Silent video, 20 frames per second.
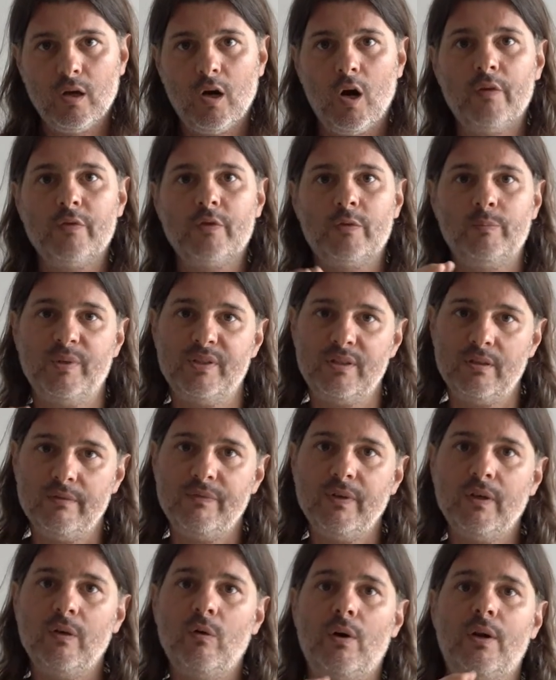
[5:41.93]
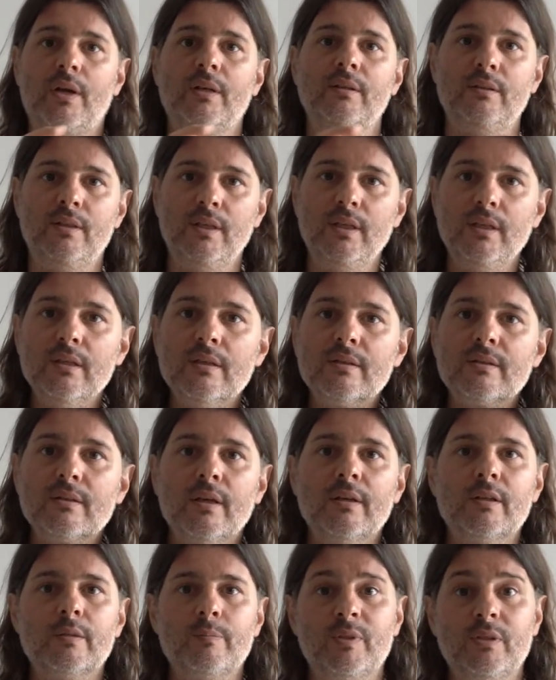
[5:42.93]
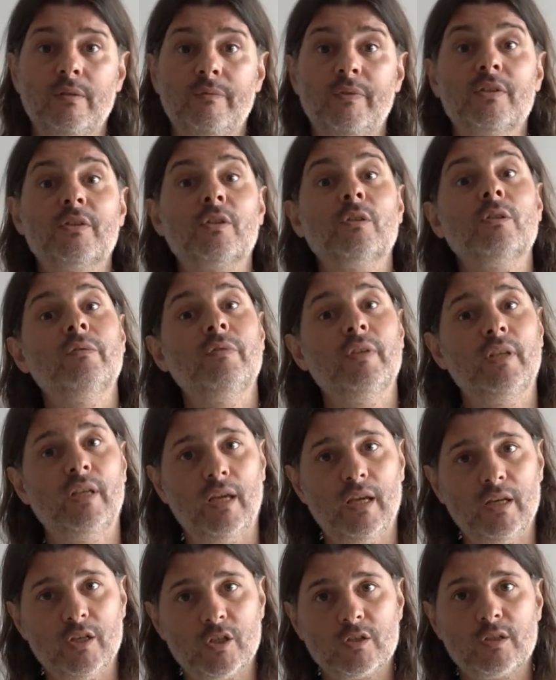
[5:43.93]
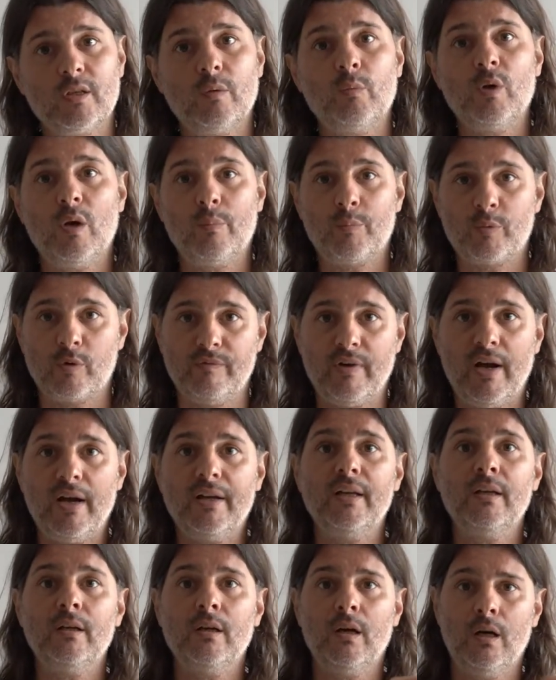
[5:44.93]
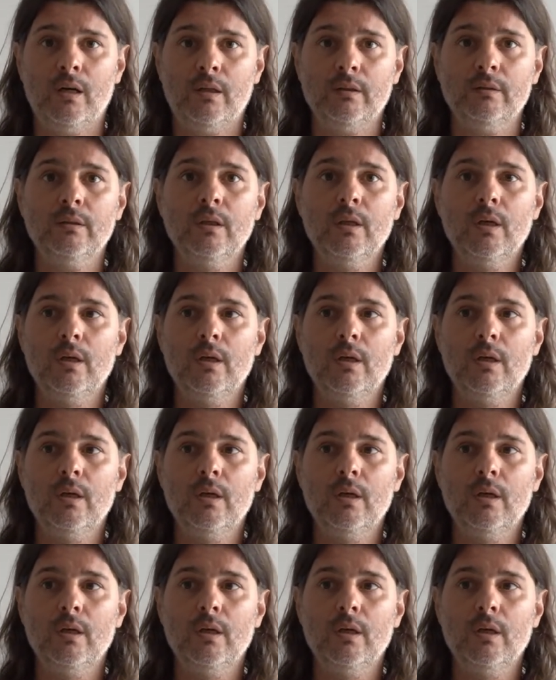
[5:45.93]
of specific guarantees and specific certifications that we are providing on